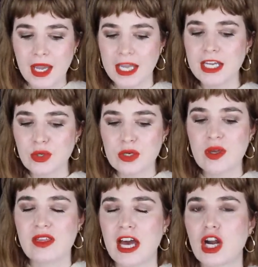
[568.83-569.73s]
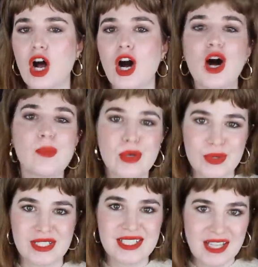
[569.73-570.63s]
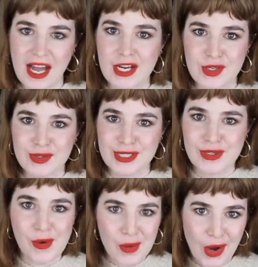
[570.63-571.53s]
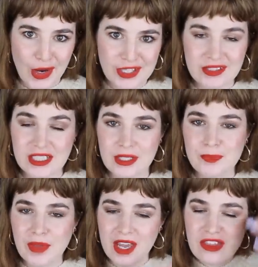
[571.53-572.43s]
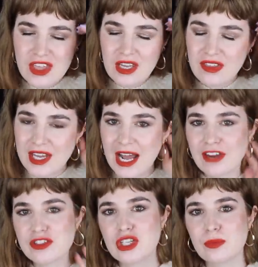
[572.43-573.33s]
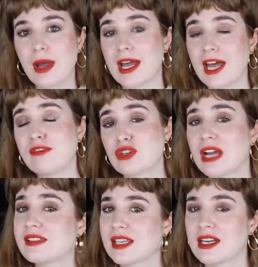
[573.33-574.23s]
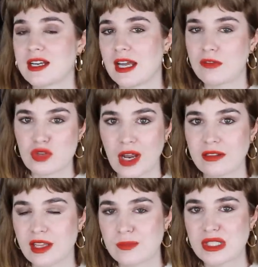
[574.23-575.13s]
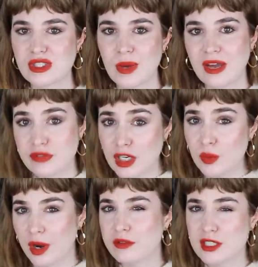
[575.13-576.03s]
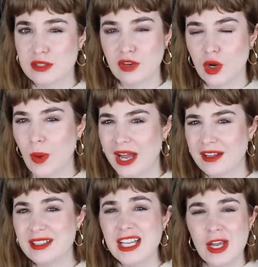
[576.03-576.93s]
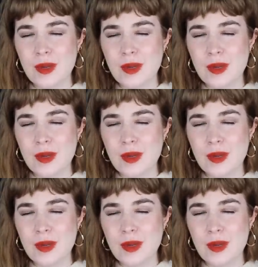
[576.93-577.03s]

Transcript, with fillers: I agree with that almost entirely wholeheartedly. I think that after I have dry skin and I have dry lips, so after I wear this for a while,